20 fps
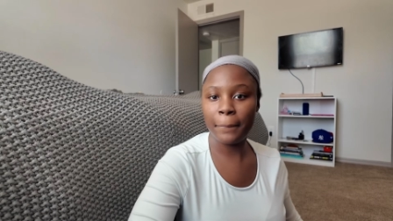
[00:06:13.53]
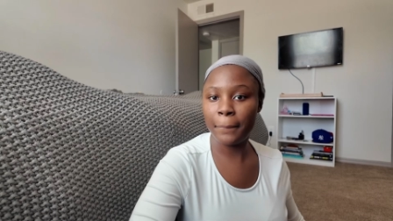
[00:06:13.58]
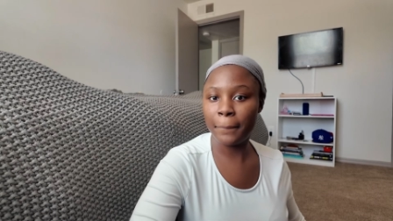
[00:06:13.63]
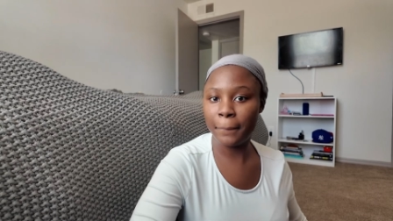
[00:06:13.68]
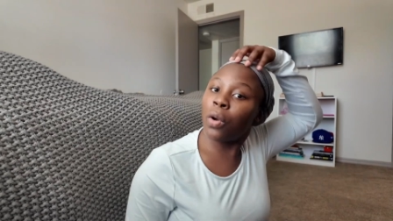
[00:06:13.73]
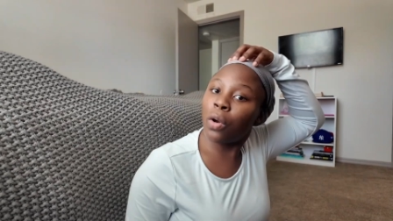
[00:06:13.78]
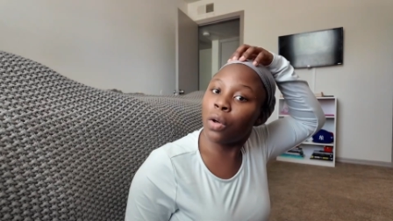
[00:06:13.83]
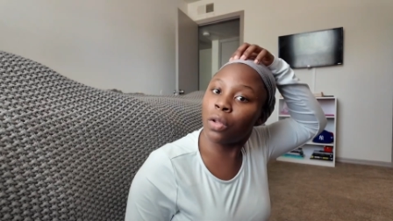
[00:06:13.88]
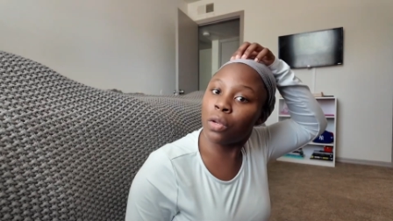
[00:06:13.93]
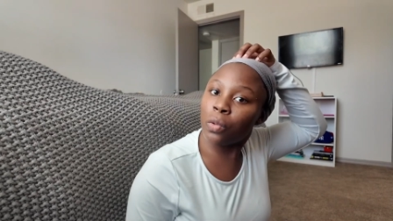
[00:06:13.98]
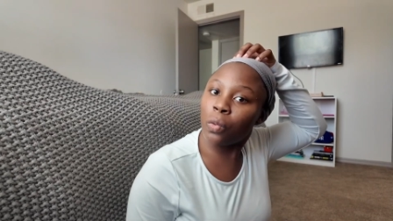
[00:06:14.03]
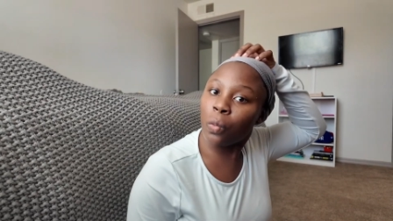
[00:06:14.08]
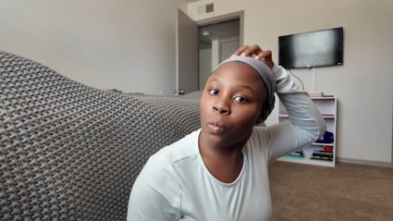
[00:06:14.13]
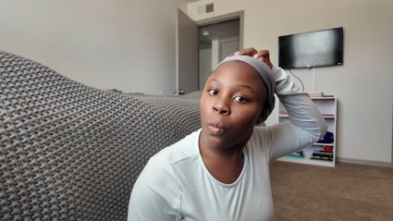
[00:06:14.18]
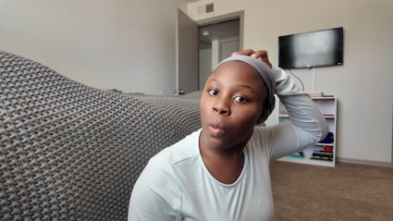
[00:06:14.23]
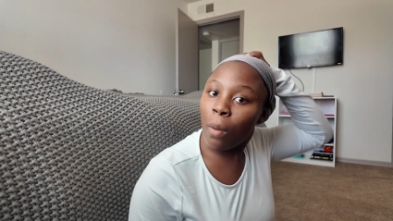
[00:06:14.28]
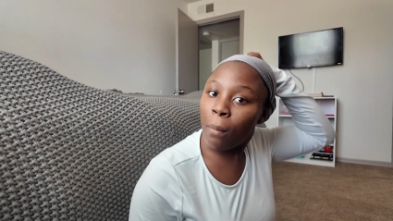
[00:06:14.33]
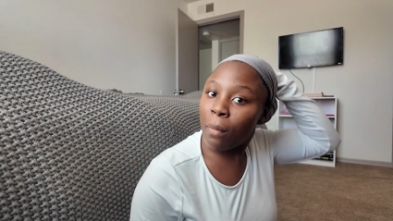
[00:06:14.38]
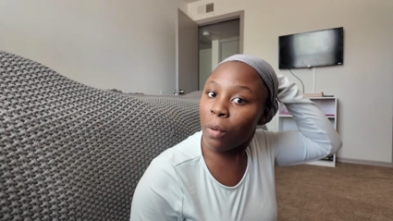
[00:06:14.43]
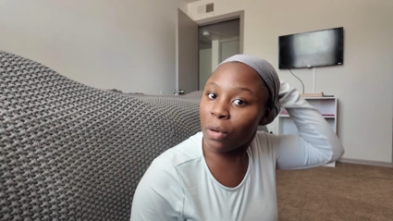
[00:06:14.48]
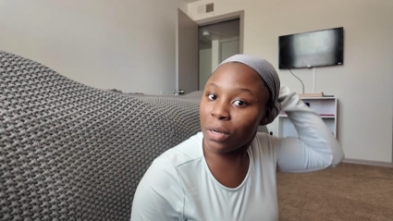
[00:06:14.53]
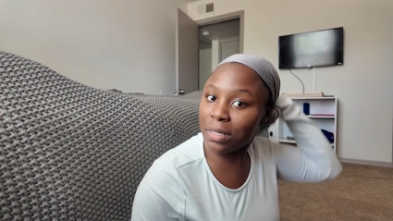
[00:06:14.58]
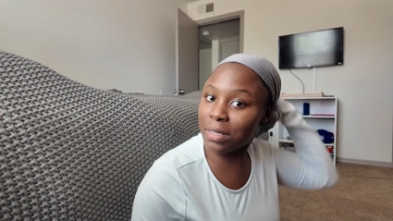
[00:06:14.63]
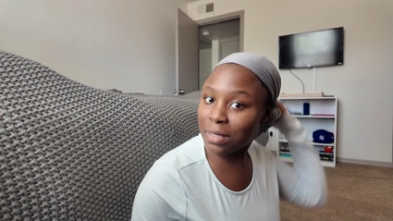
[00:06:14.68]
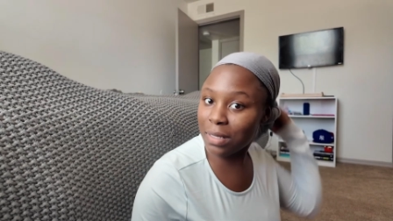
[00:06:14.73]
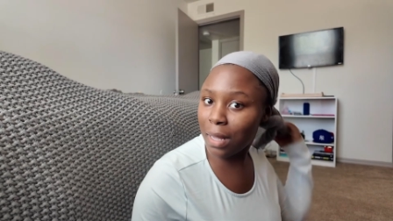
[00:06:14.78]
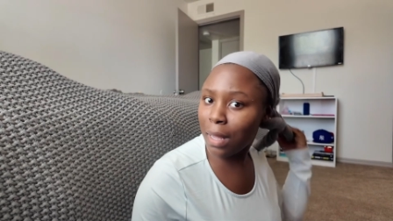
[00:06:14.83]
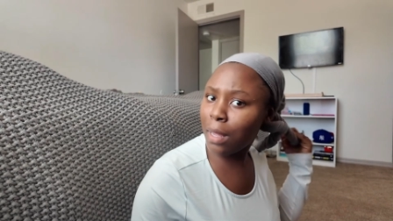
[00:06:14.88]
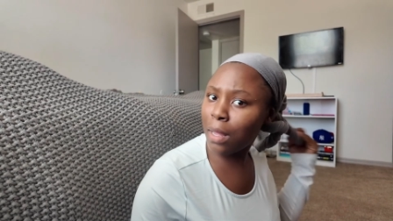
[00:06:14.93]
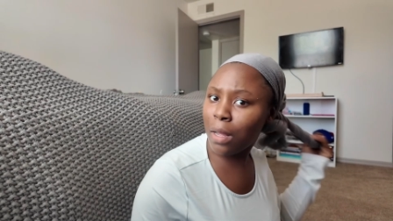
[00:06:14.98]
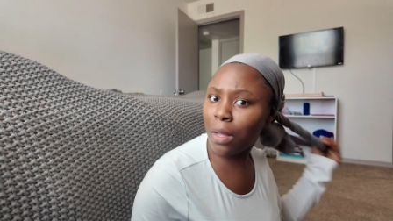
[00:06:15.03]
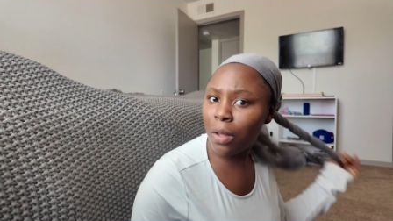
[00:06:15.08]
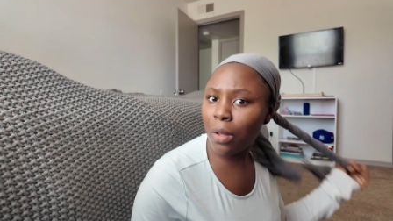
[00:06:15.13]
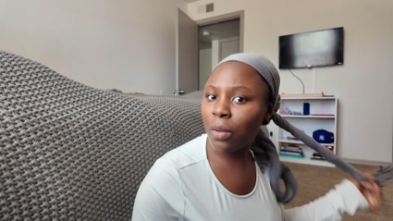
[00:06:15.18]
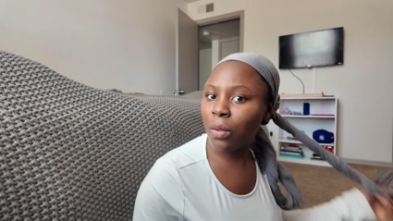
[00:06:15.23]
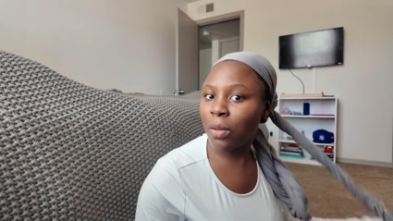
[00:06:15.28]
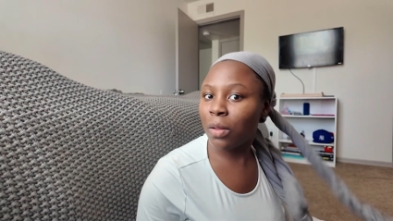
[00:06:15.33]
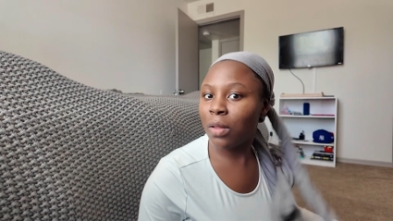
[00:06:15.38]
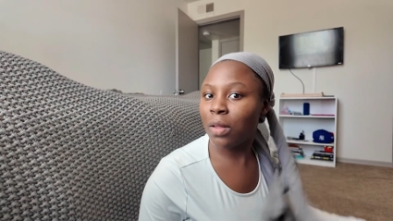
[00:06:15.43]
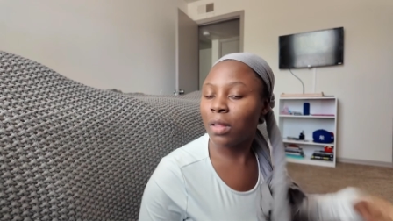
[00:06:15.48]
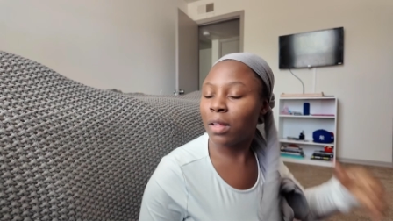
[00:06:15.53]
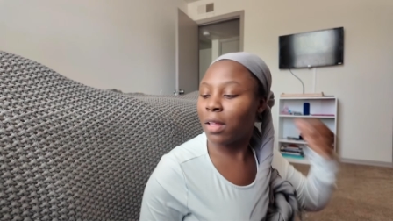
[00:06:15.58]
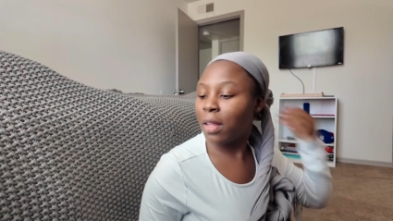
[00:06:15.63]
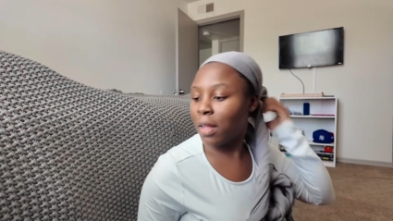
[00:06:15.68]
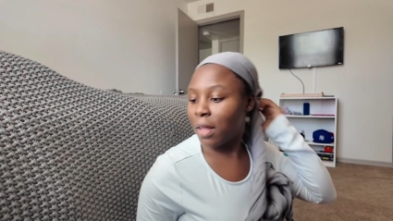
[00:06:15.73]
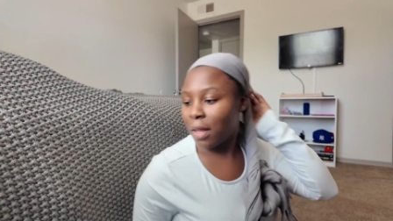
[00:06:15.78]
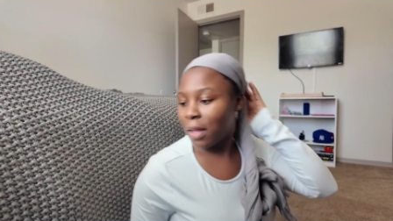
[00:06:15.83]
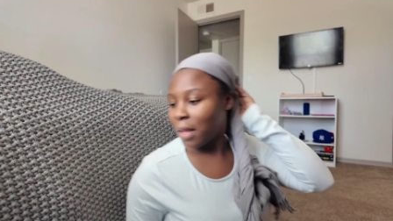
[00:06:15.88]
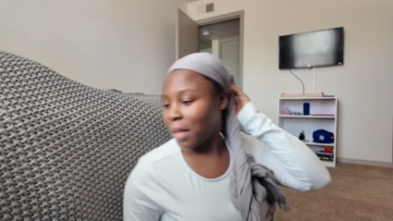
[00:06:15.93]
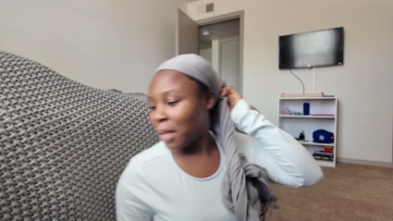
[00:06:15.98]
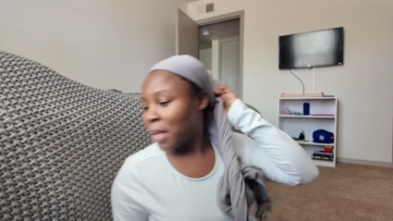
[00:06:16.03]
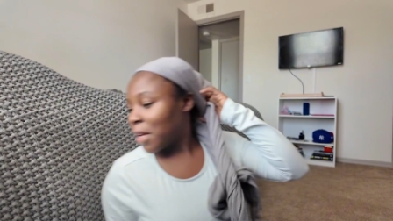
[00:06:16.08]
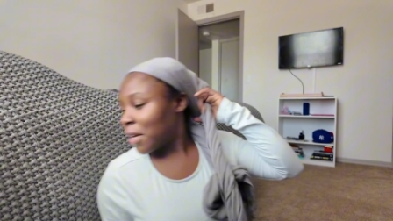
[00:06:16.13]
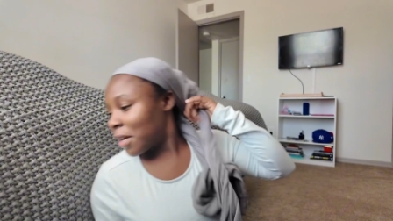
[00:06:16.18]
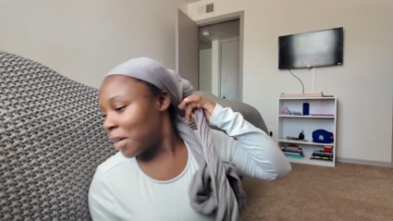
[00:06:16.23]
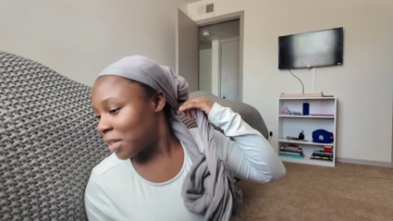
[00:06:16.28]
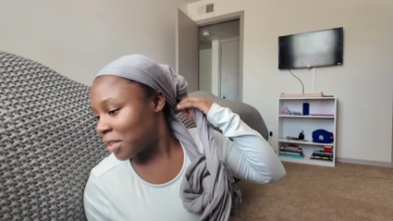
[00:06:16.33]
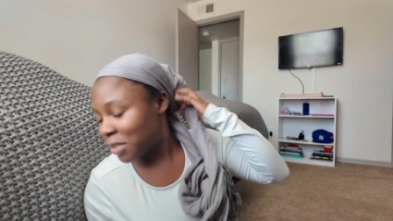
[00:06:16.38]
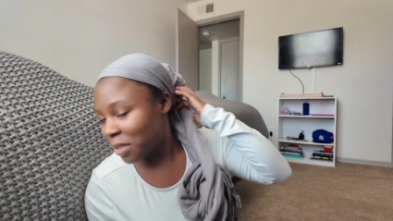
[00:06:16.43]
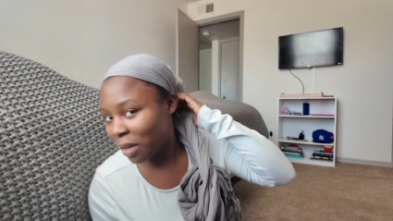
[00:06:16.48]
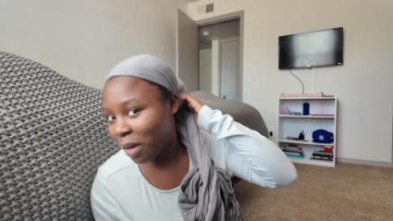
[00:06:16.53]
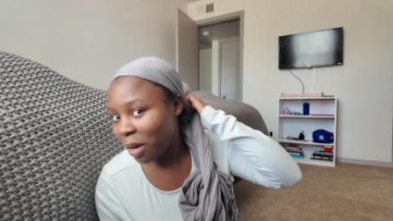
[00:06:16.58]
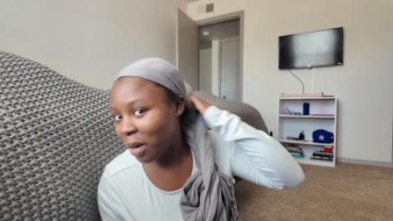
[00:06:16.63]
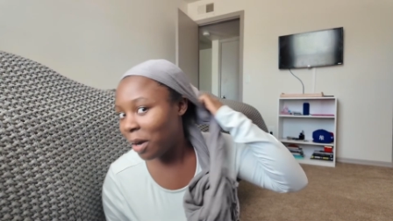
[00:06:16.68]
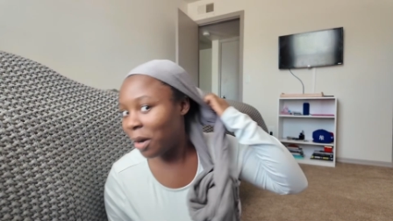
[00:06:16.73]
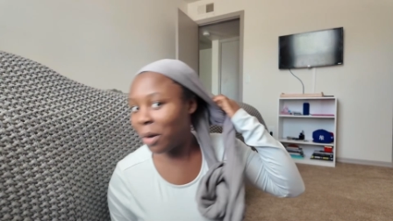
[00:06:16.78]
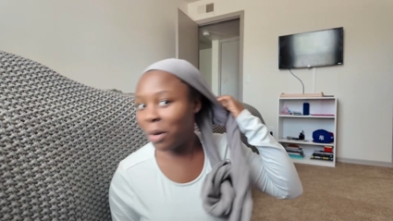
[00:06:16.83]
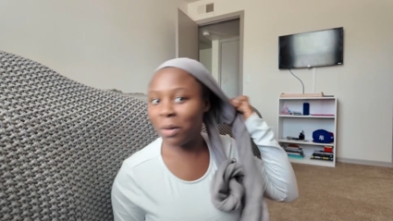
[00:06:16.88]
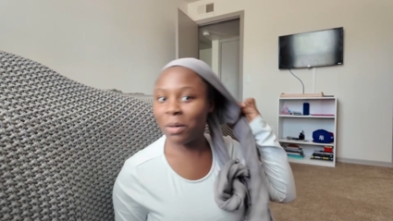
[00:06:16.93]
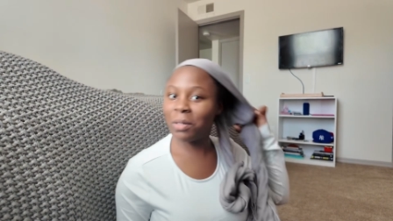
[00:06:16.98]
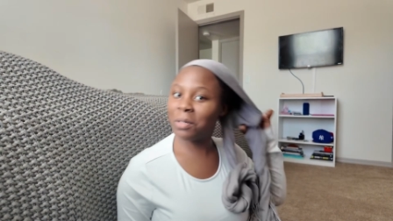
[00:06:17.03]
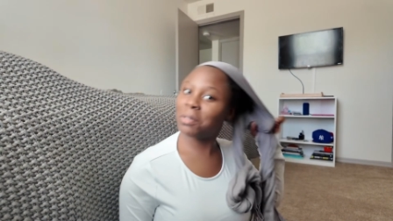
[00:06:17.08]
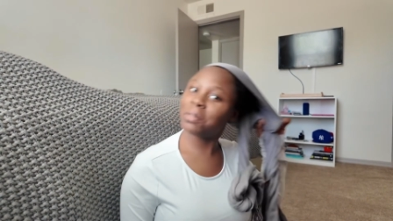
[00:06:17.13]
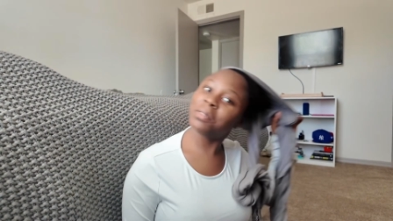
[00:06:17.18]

We're gonna do one more style, cause y'all,